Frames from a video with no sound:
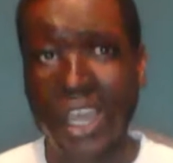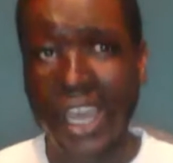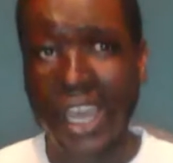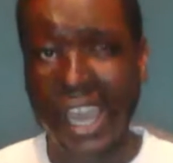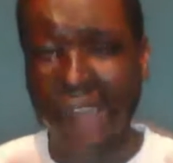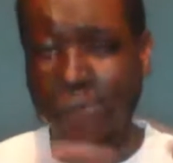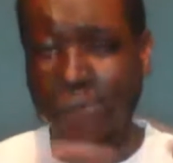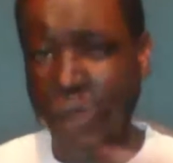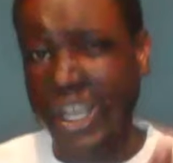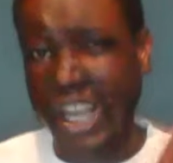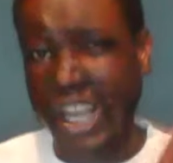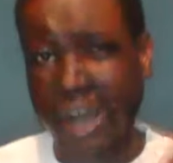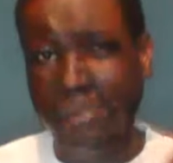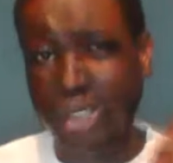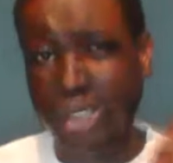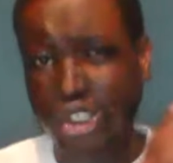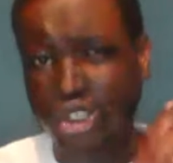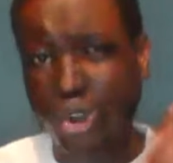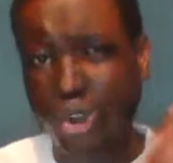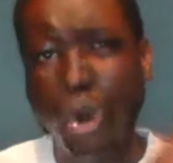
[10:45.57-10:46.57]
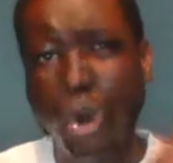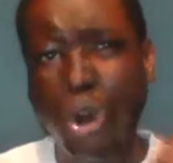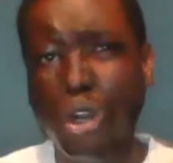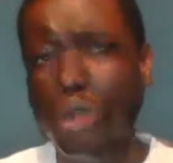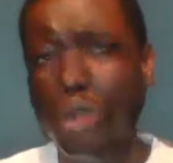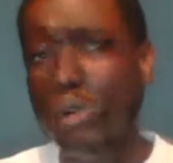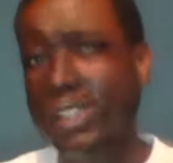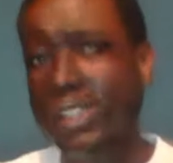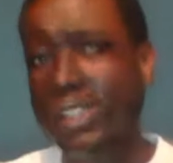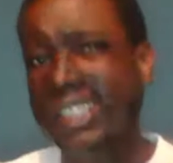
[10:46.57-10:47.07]
if we come so
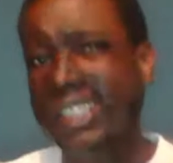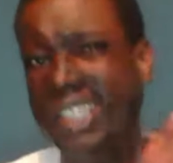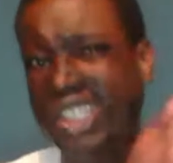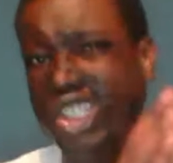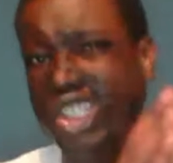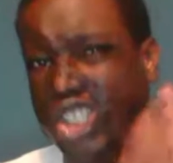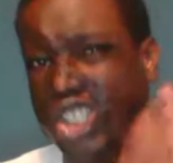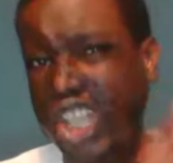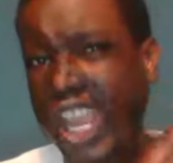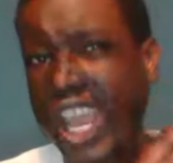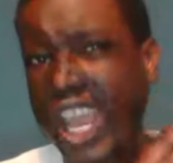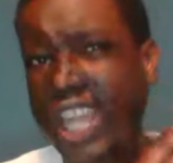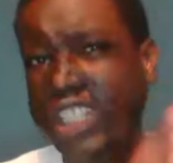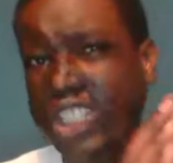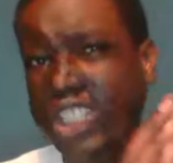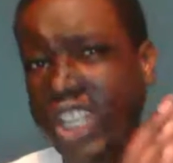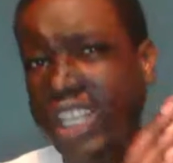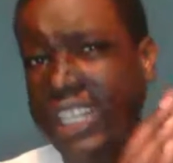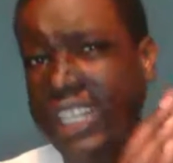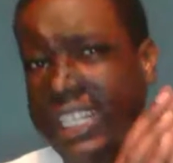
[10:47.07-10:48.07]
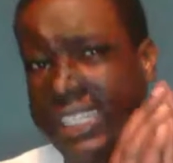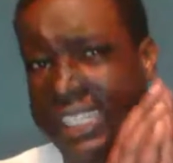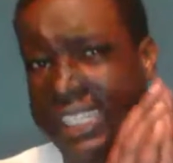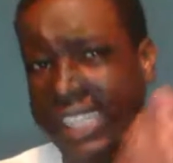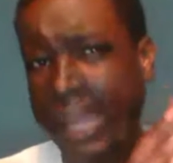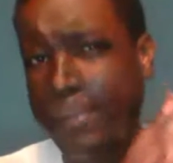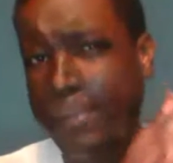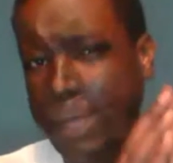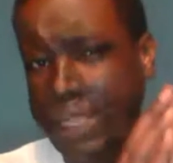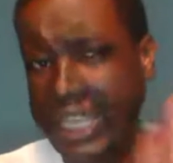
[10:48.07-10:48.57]
close to changing the
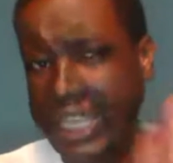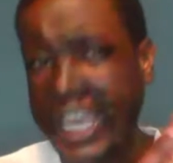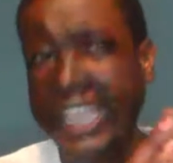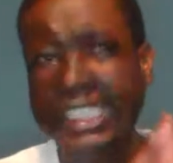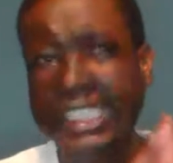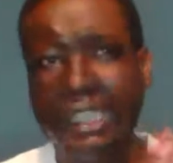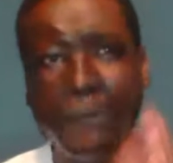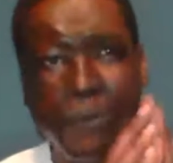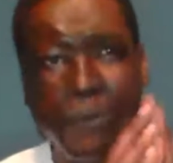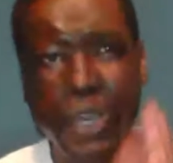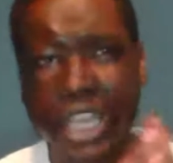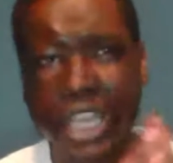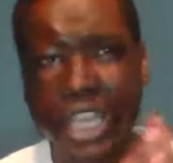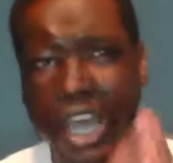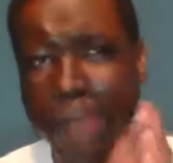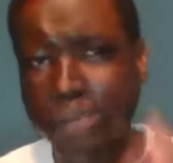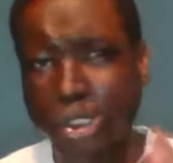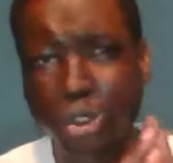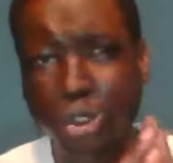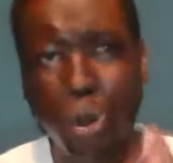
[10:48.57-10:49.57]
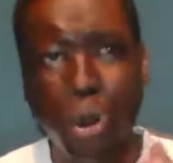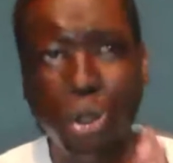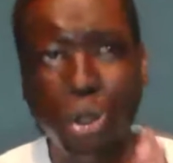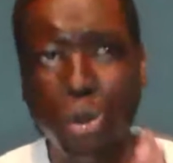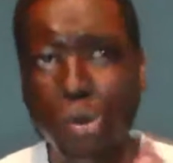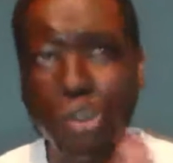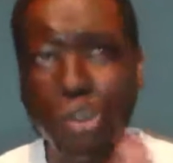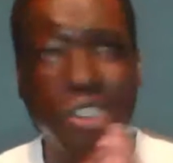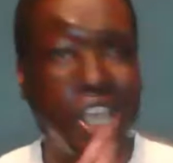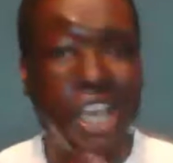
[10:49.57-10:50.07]
stem of things, if we come so
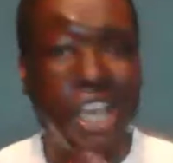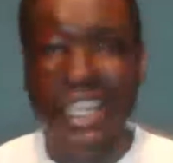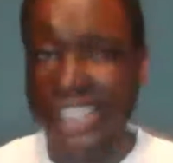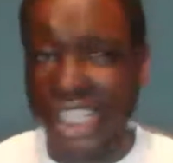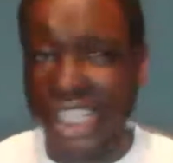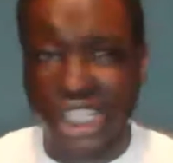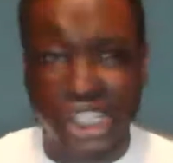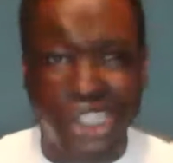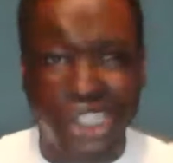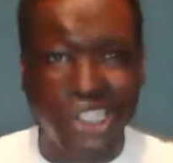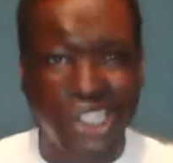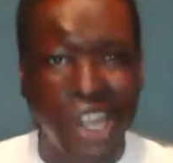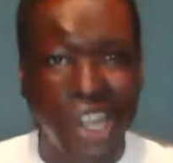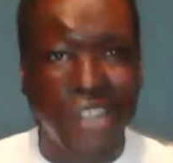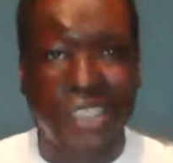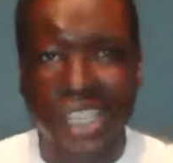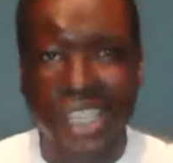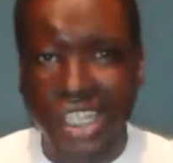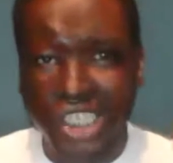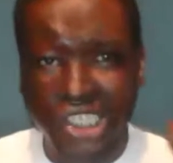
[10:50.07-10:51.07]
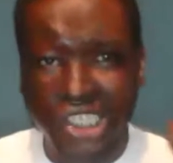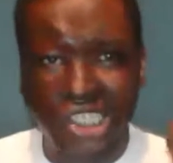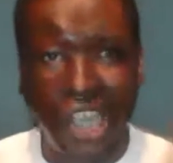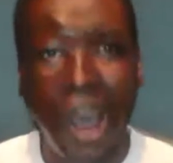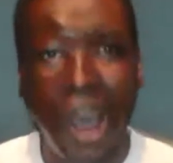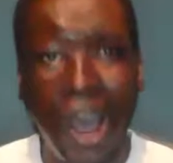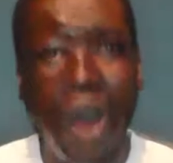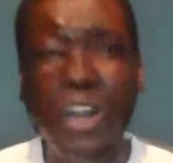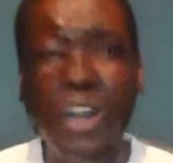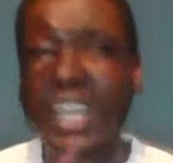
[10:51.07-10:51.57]
close to shutting
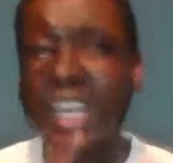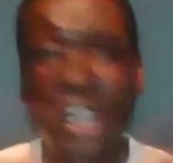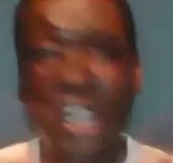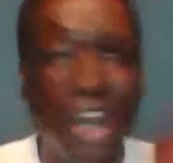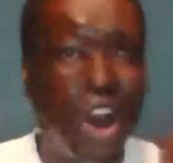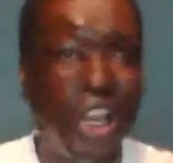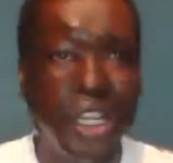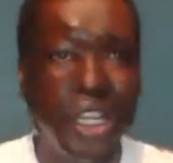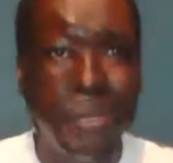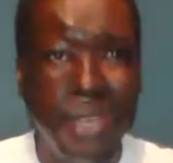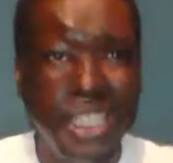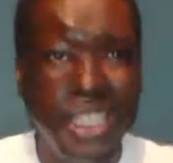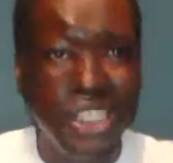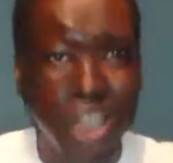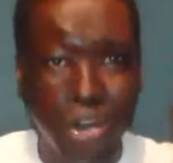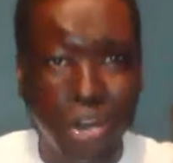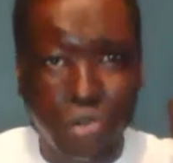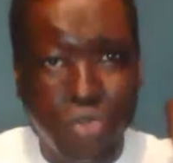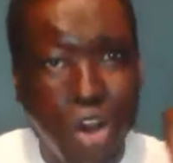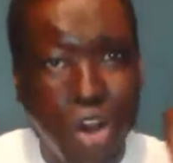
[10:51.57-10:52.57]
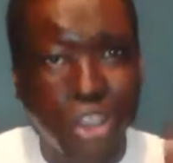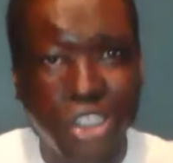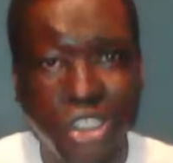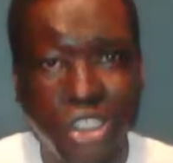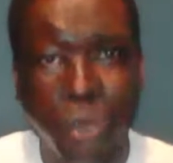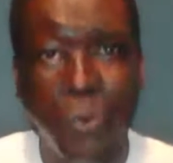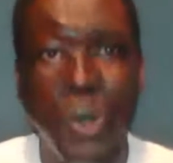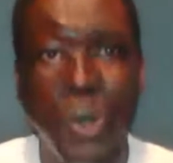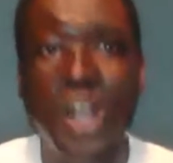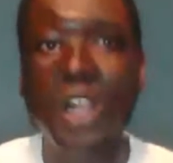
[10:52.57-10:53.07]
down economies across
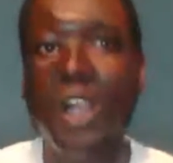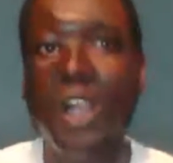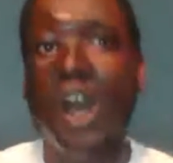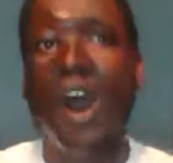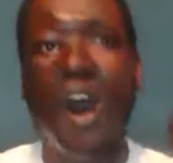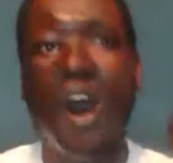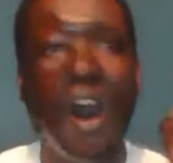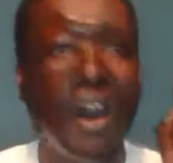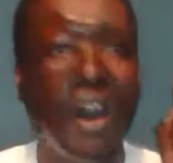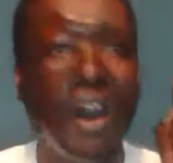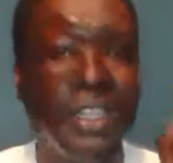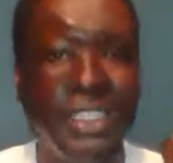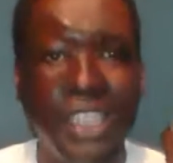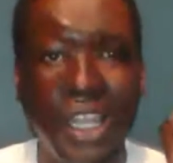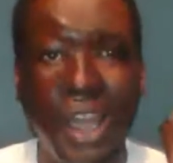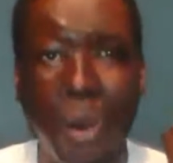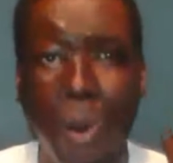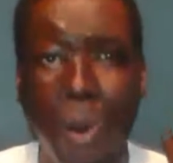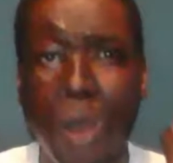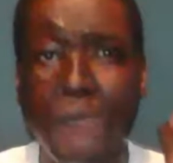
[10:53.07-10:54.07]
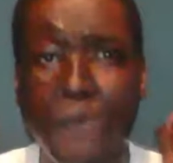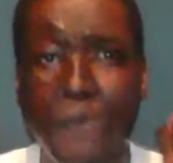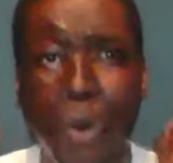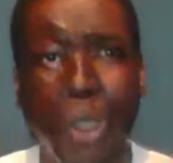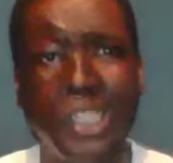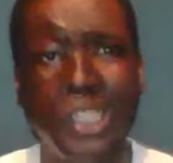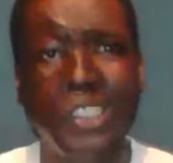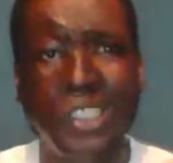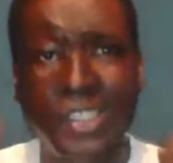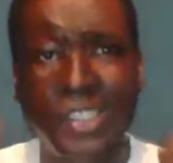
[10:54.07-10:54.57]
the world until our
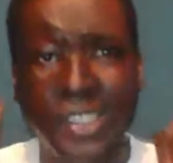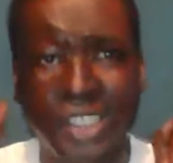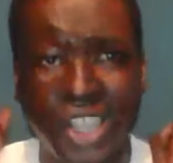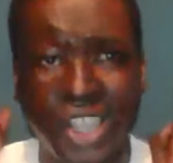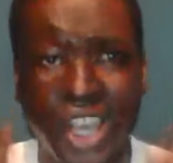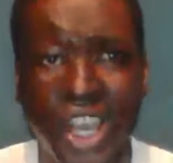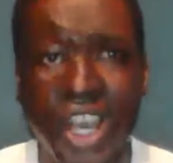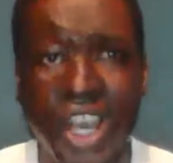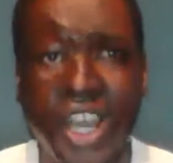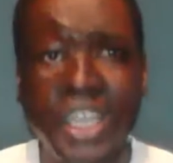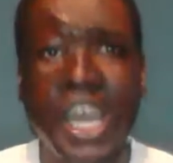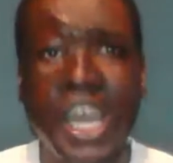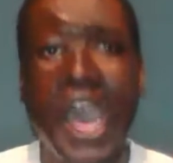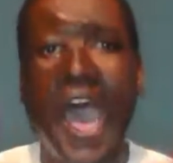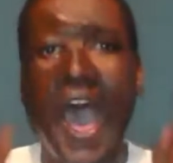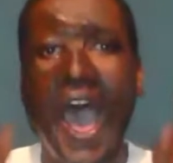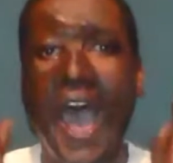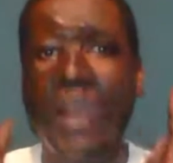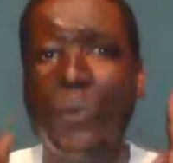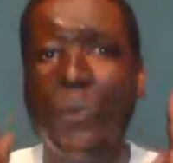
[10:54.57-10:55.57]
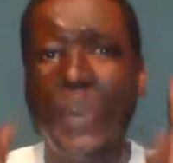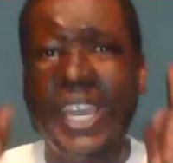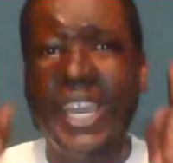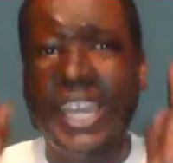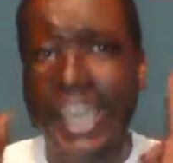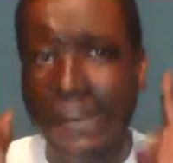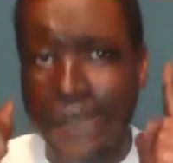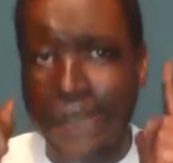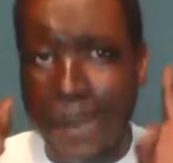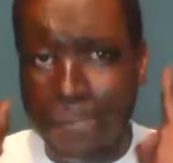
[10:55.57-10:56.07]
voices is heard and we
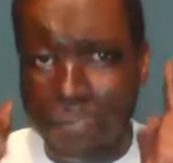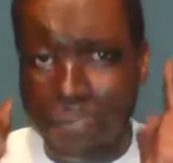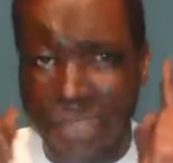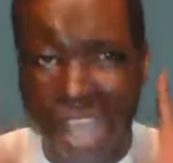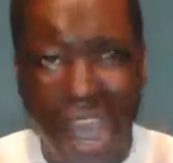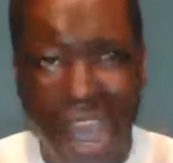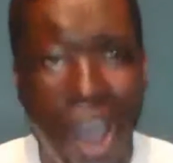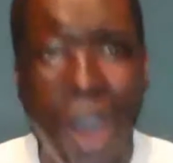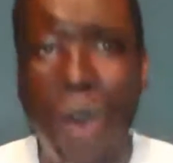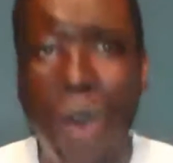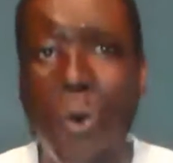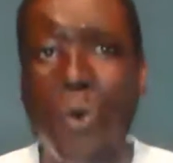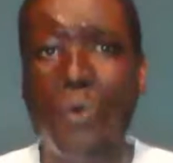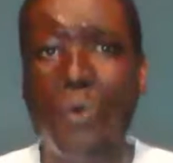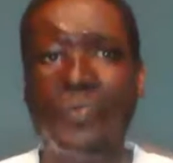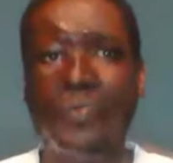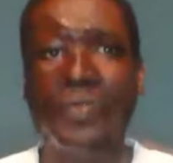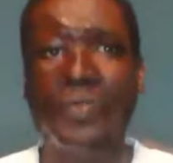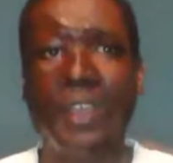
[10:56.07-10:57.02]
give up now,